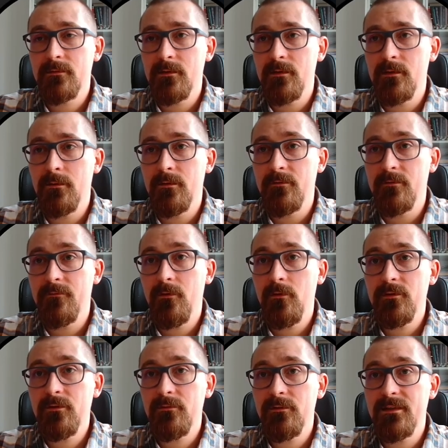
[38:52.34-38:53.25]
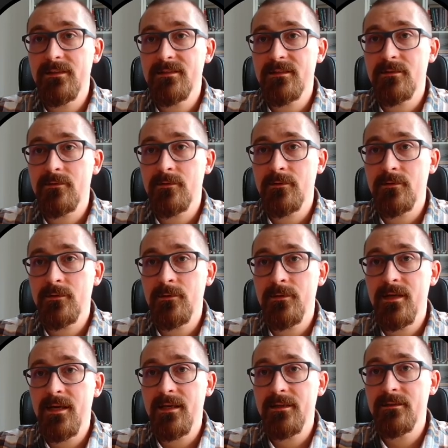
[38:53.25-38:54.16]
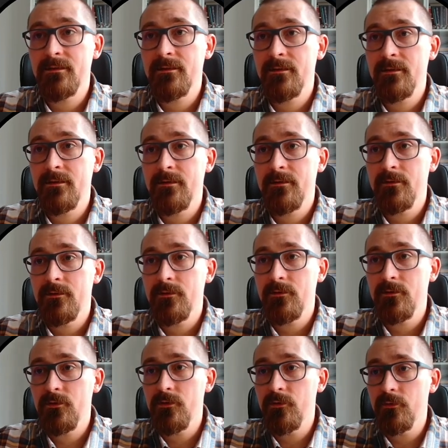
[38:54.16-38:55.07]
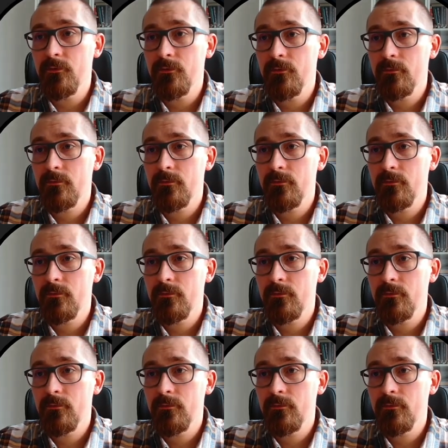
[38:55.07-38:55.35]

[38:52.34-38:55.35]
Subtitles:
our folder. Let's create new